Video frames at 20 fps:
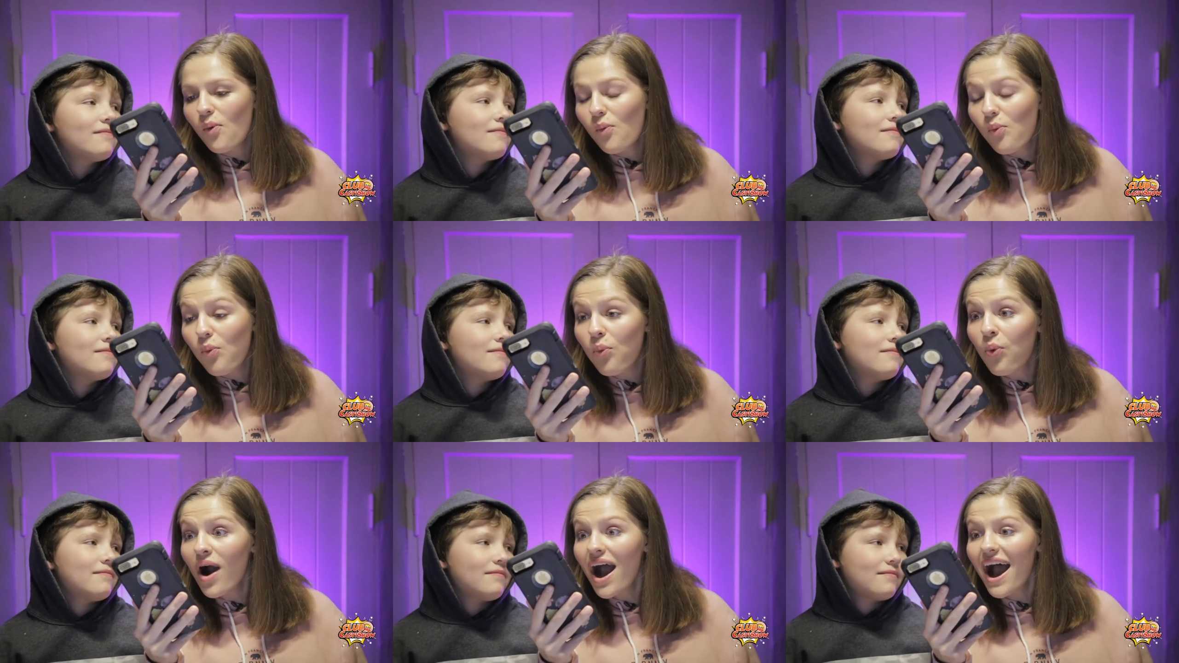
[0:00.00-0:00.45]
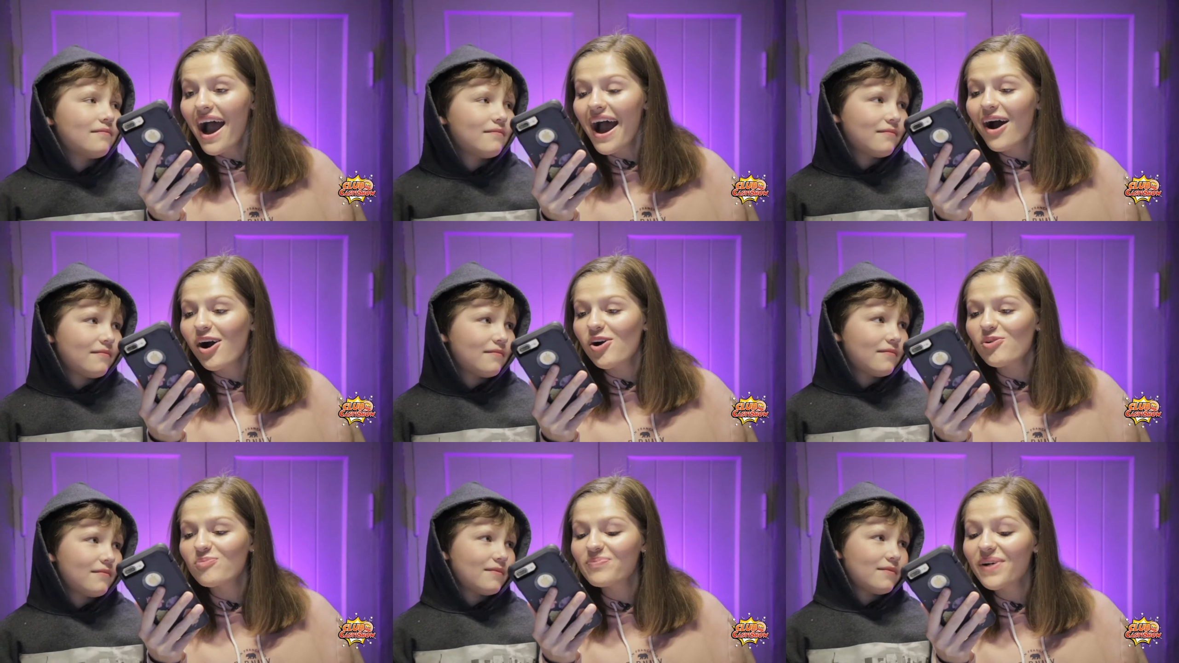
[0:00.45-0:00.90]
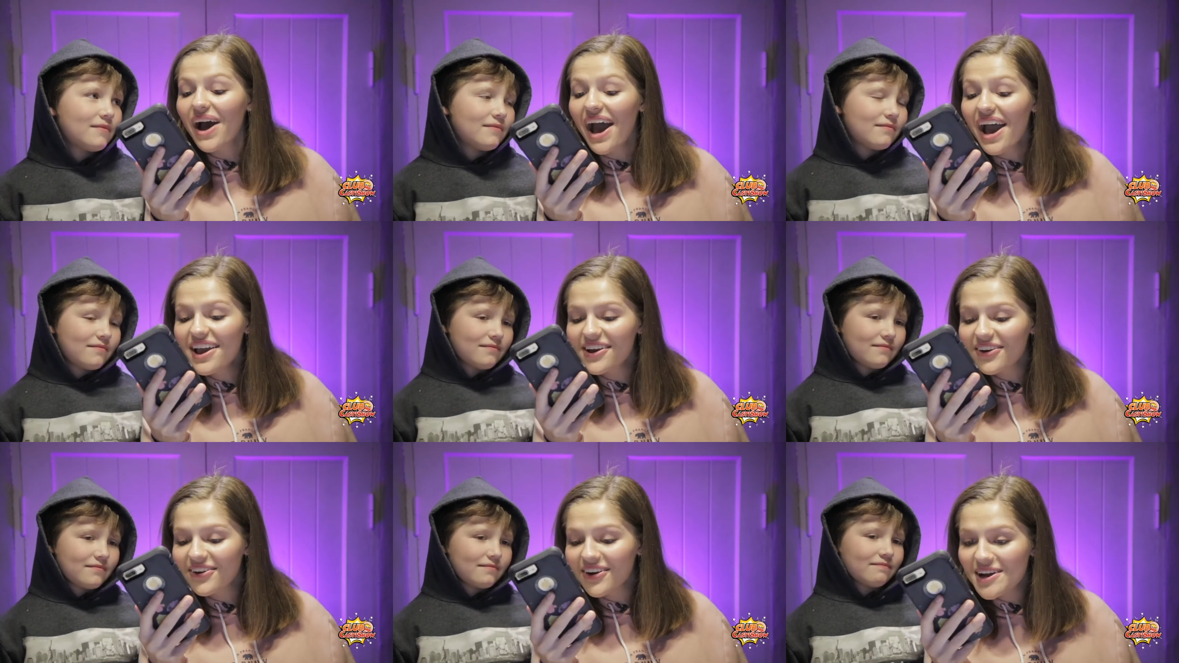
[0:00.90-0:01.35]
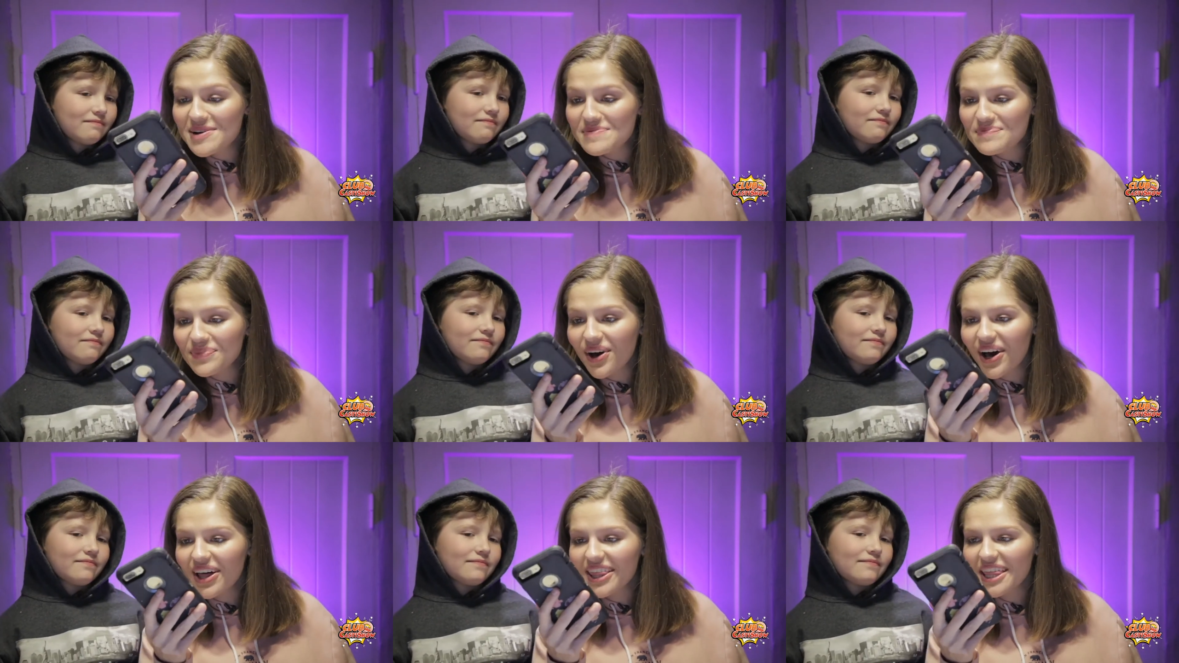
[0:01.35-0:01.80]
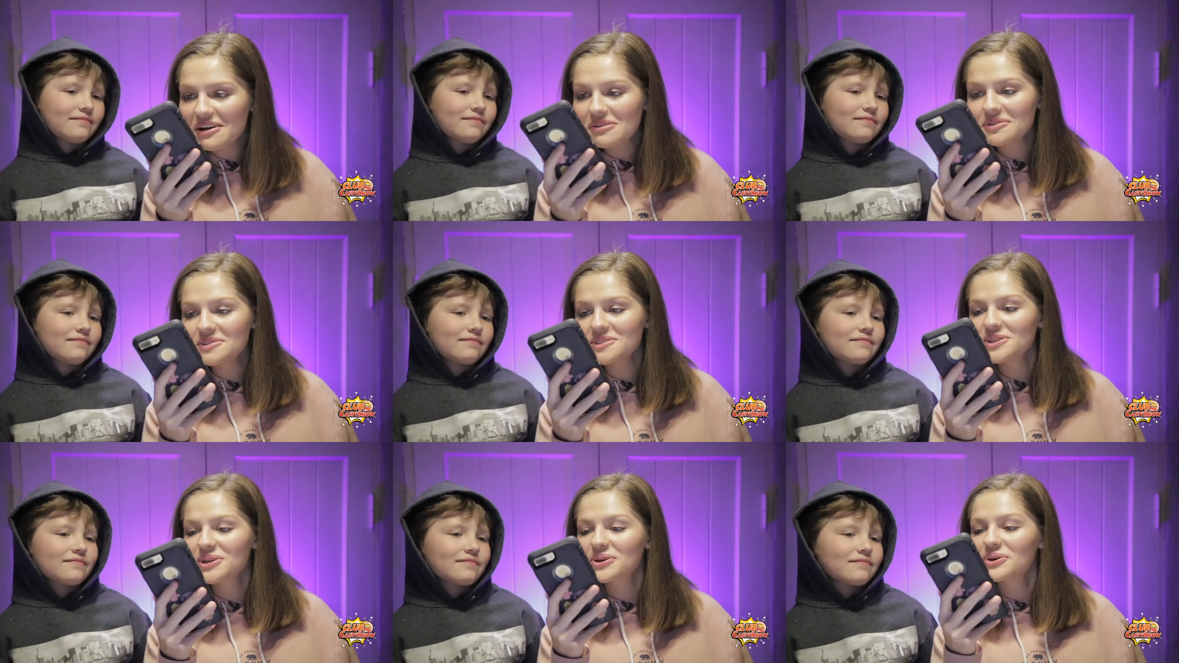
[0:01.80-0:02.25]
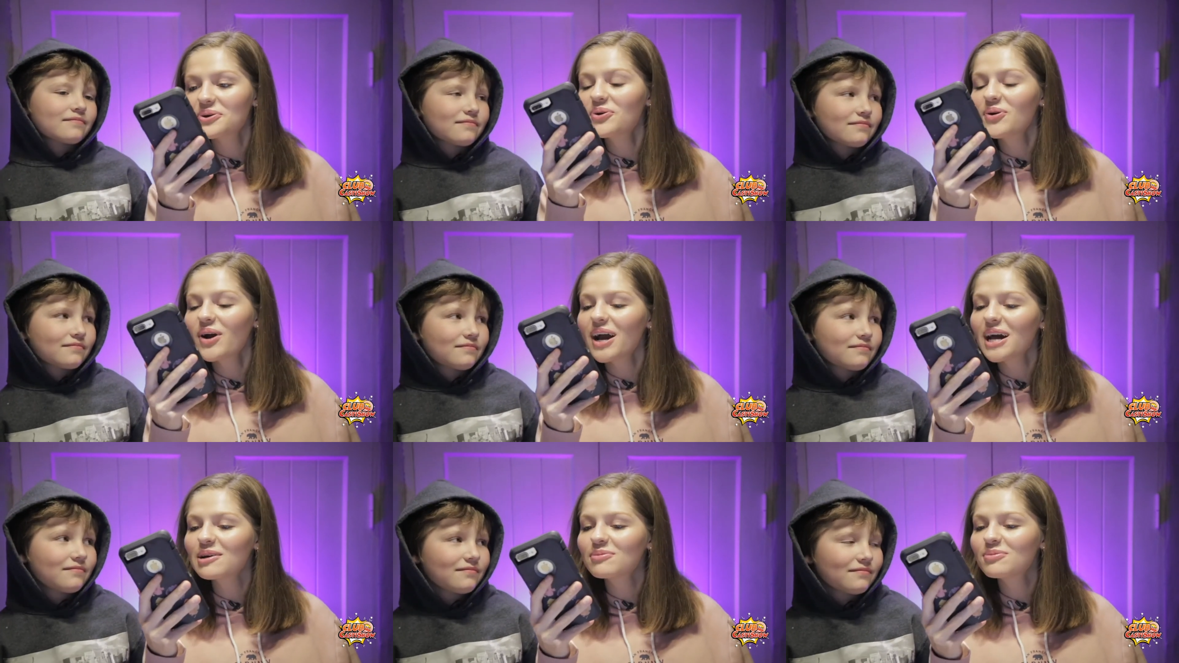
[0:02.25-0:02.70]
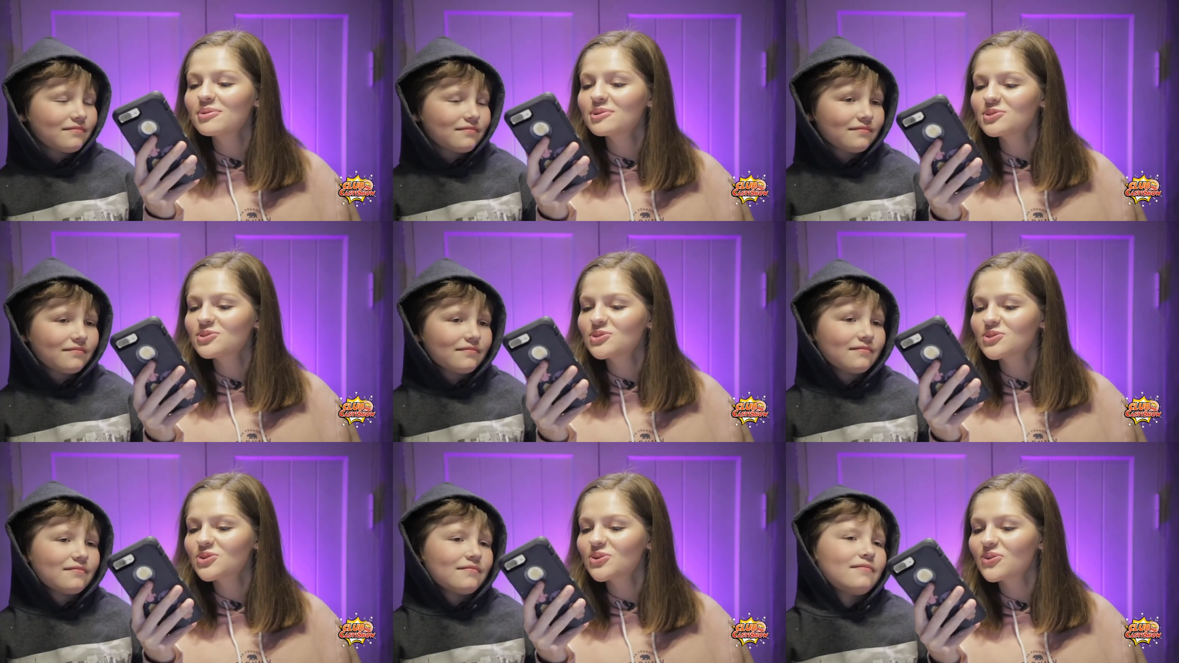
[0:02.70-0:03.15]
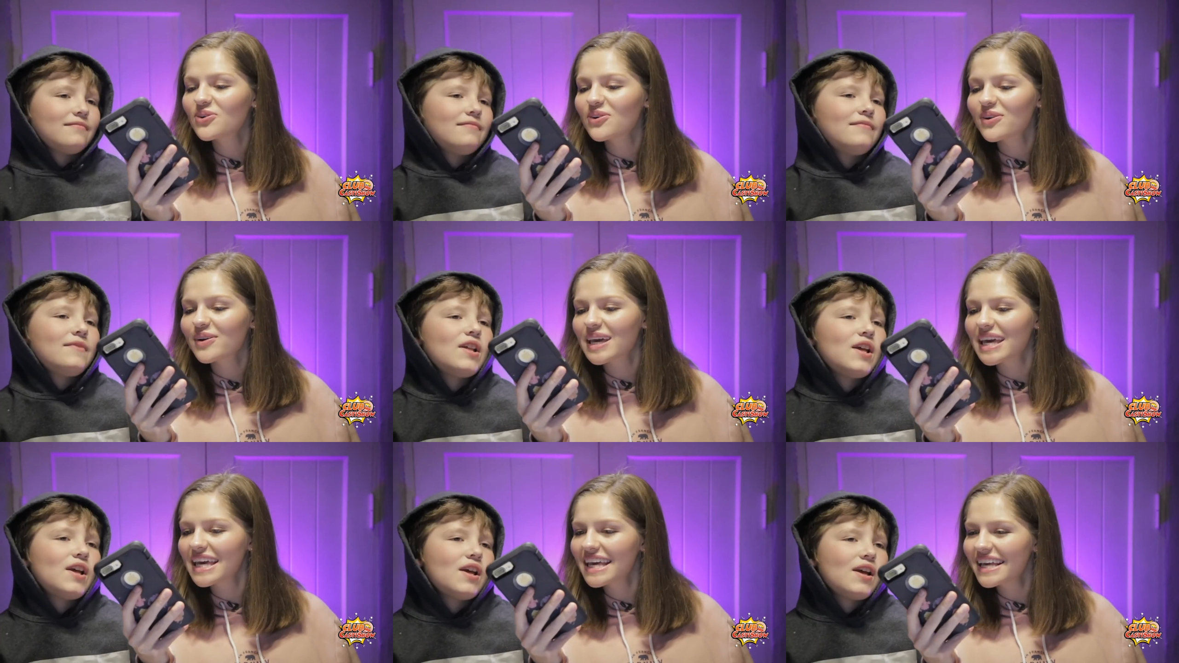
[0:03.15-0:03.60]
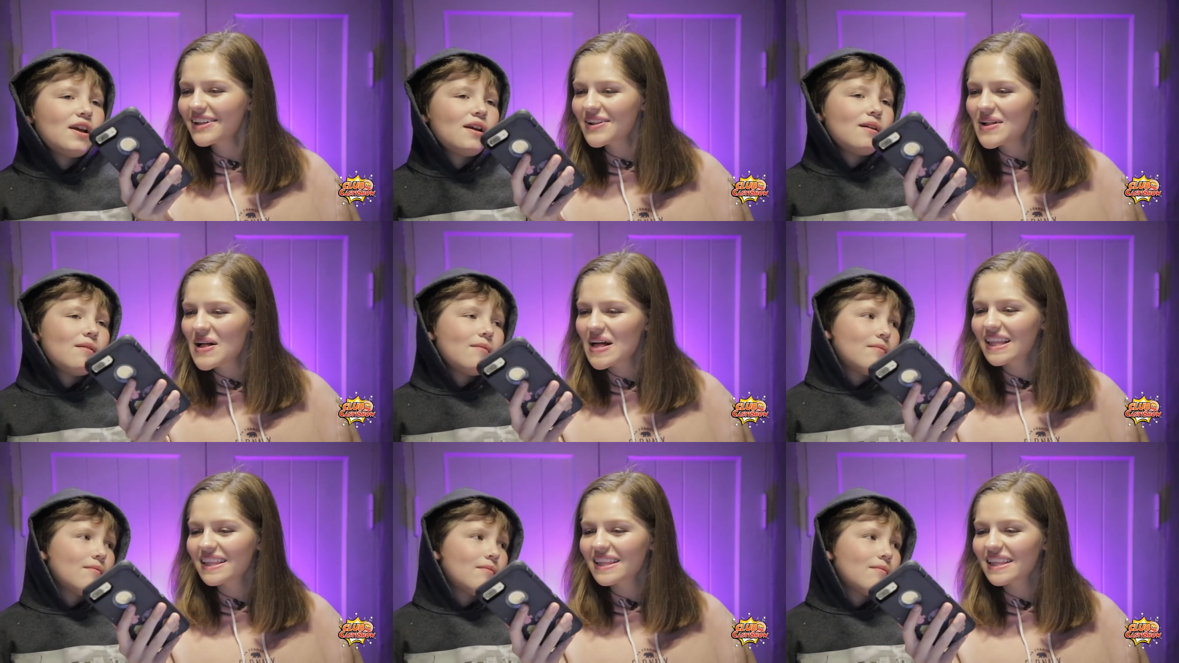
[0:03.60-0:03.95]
Speaker 1: Wow, bye Grandpa, that was an incredible story.